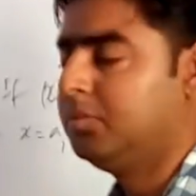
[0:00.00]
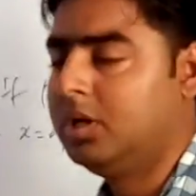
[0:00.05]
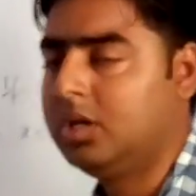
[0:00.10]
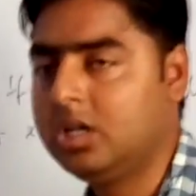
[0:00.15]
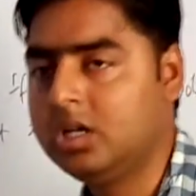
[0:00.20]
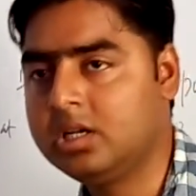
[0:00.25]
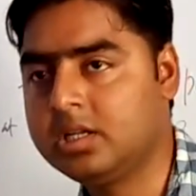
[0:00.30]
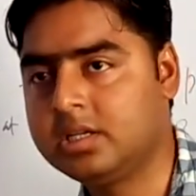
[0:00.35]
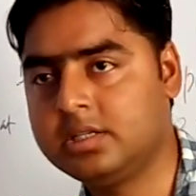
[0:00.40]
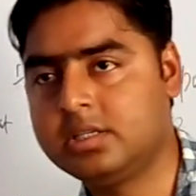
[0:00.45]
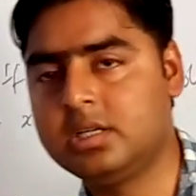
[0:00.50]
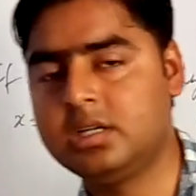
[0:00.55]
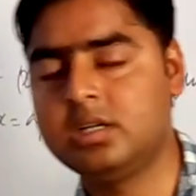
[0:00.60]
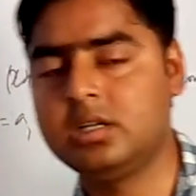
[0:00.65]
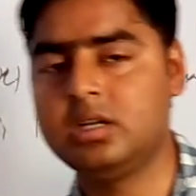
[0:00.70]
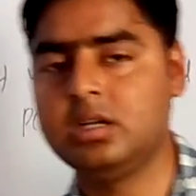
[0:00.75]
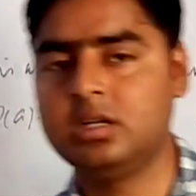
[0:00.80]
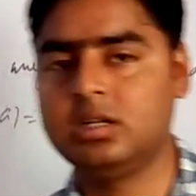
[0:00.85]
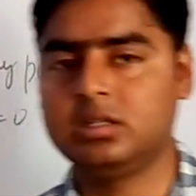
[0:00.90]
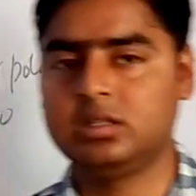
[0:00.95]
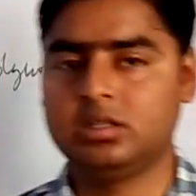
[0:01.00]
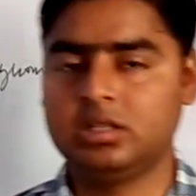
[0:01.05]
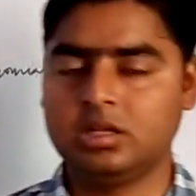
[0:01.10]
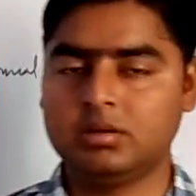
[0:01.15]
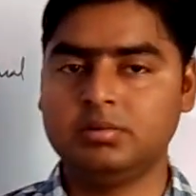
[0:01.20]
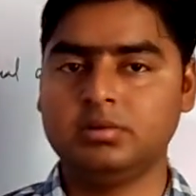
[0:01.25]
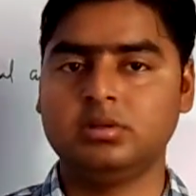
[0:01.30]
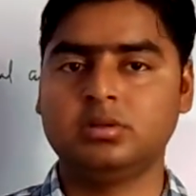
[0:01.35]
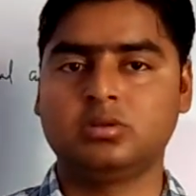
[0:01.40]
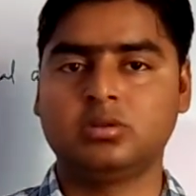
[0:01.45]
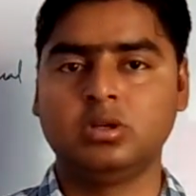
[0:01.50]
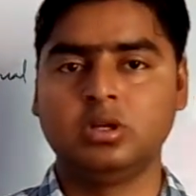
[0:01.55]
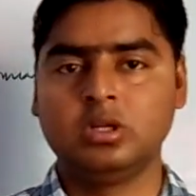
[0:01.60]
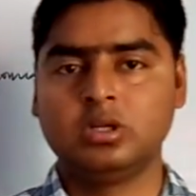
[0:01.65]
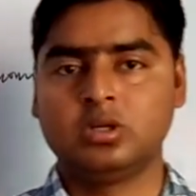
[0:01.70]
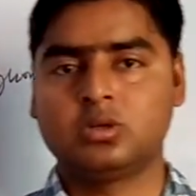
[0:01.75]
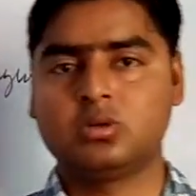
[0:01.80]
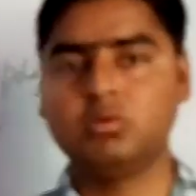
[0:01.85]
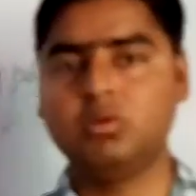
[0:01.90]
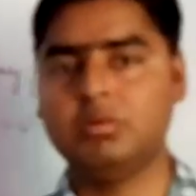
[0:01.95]
there means
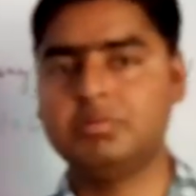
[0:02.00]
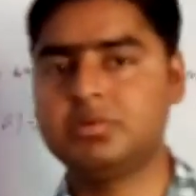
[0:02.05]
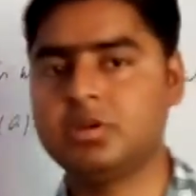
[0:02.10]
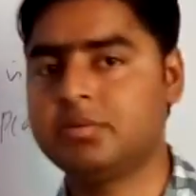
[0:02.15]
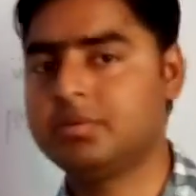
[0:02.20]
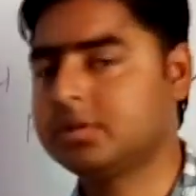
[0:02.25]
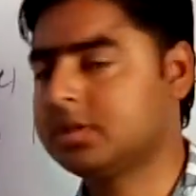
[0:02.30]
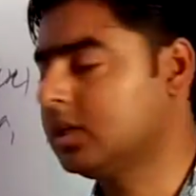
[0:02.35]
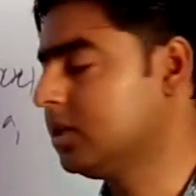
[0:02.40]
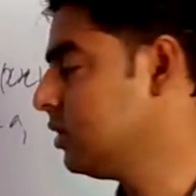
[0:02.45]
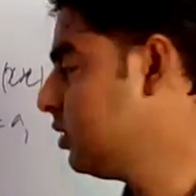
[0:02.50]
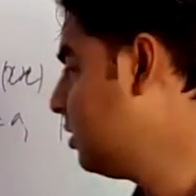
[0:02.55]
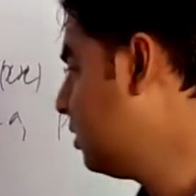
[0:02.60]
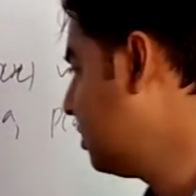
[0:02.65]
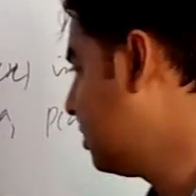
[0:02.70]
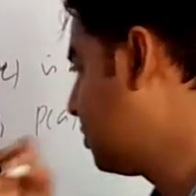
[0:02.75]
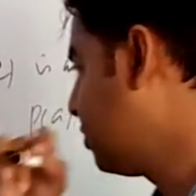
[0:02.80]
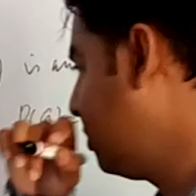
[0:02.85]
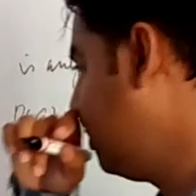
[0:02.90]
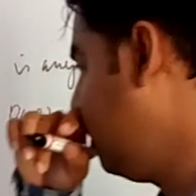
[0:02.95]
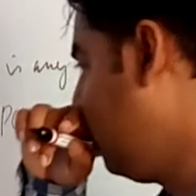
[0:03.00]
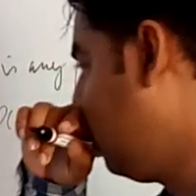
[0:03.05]
two observations